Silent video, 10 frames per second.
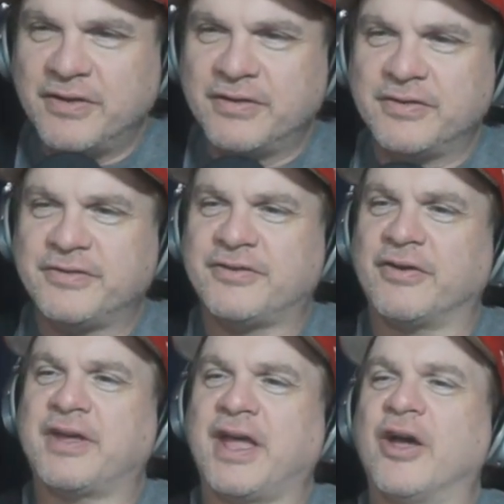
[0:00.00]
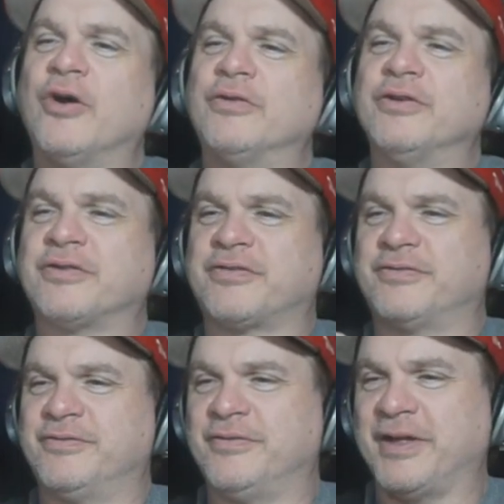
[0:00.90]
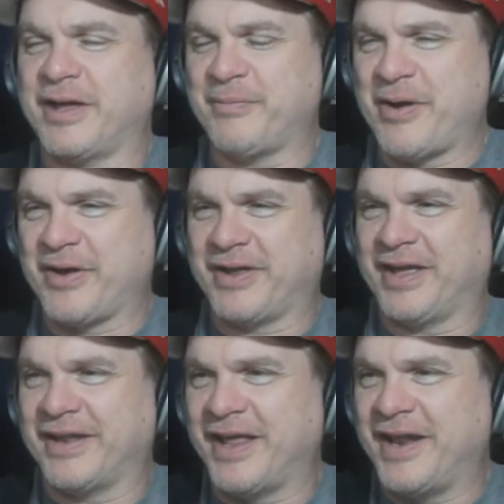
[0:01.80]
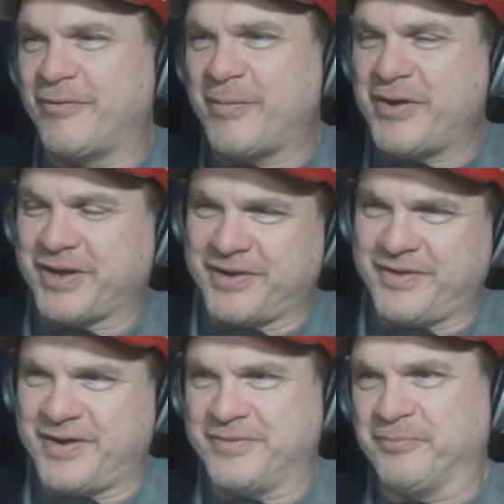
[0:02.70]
Song Kang-ho looks like a Native American there.